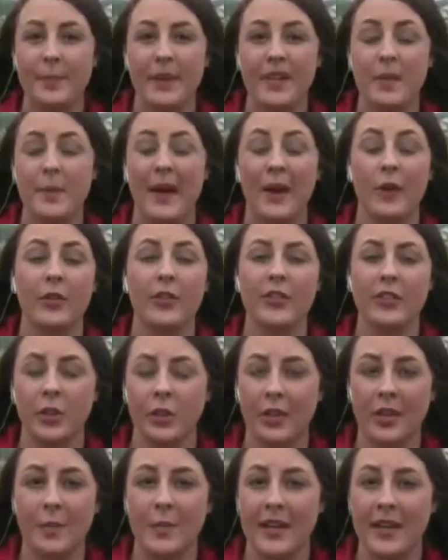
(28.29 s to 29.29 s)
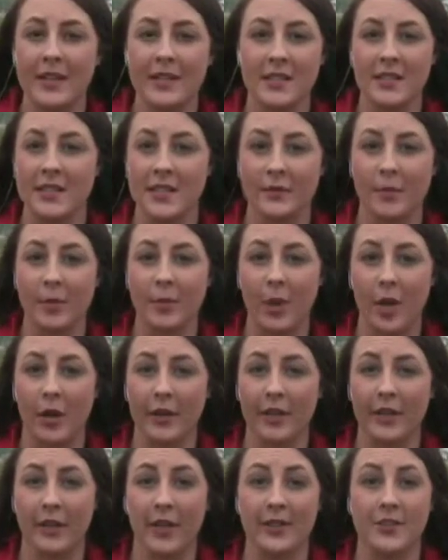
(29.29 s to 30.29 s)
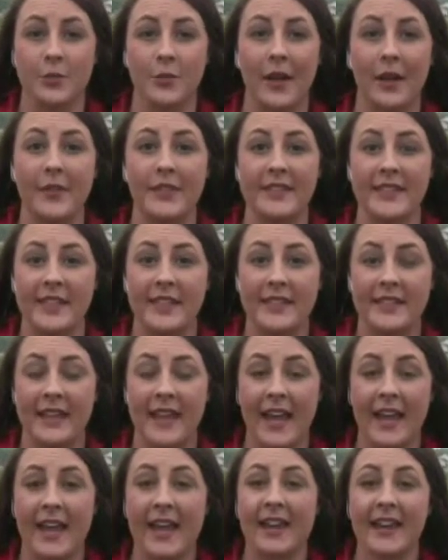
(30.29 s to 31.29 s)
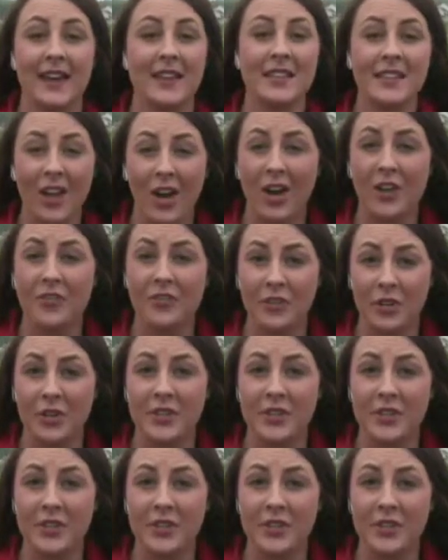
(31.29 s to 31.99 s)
spent about 30 minutes in different parking lots around the city today, and I saw it